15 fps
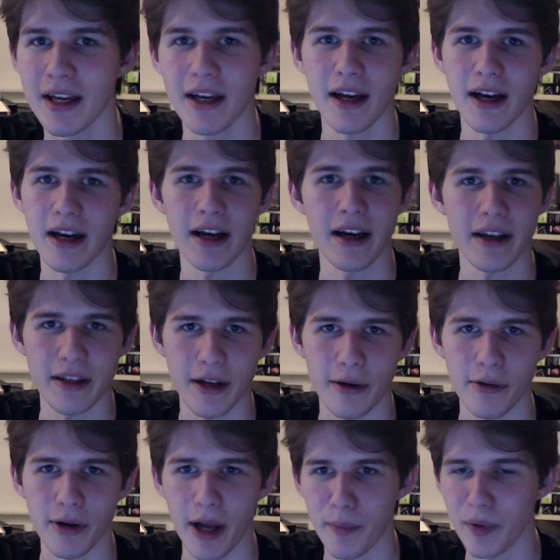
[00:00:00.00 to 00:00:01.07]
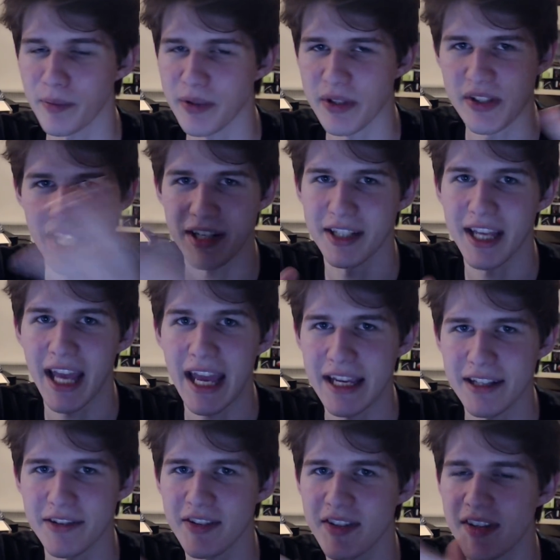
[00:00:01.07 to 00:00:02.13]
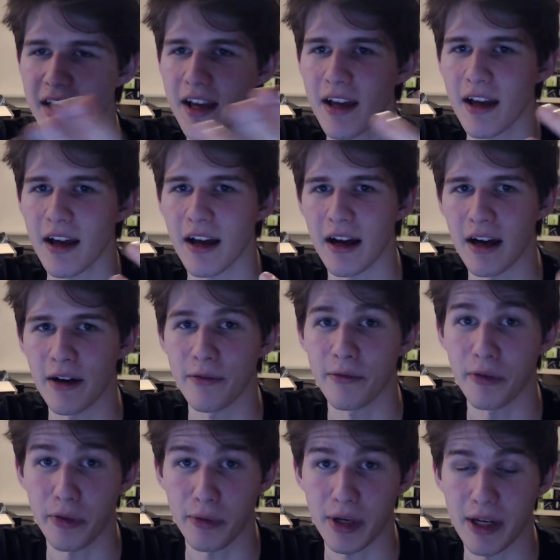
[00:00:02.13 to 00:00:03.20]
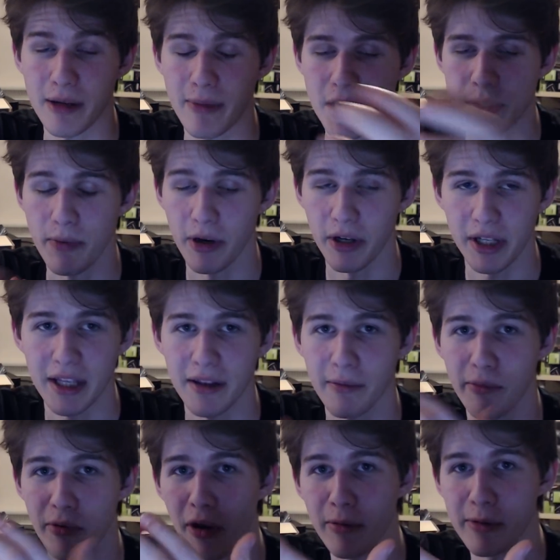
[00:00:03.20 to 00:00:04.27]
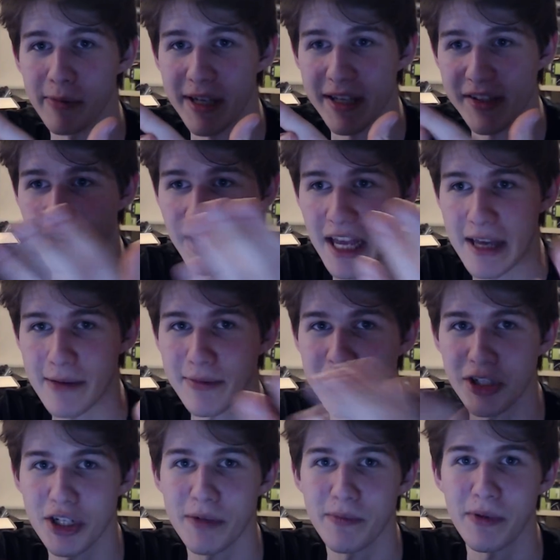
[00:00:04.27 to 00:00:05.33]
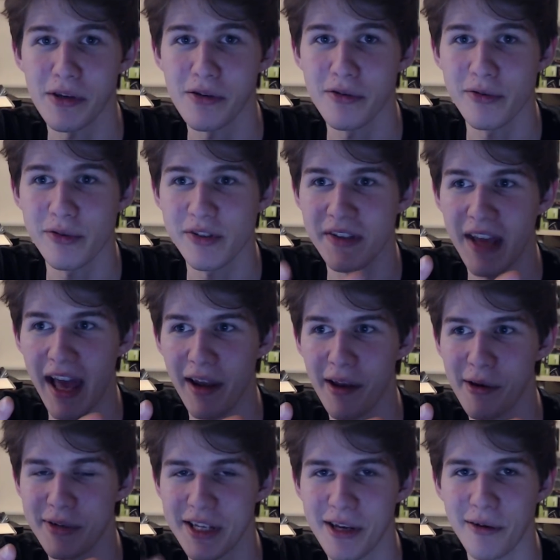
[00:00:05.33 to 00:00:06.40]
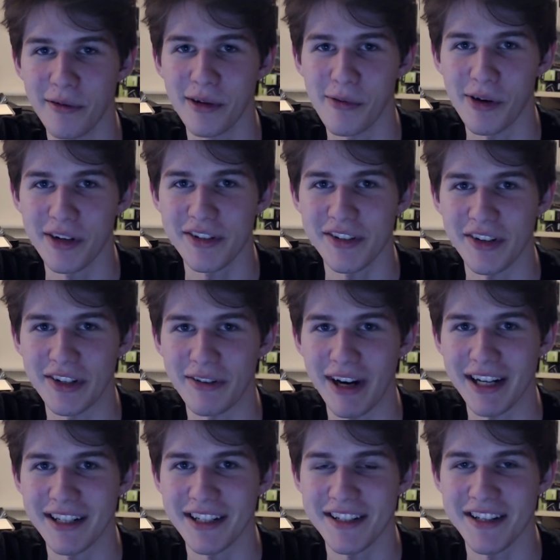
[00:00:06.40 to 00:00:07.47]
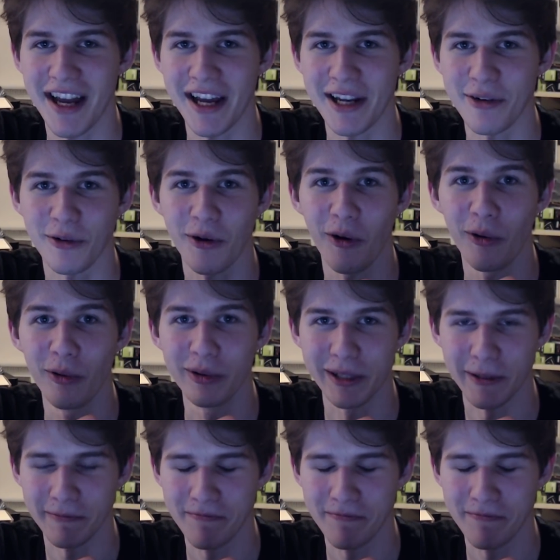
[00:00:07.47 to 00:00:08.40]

couple percent gains for 3D benchmarking. The problem is, on AMD GPUs, LOD only works on DirectX 9 or older.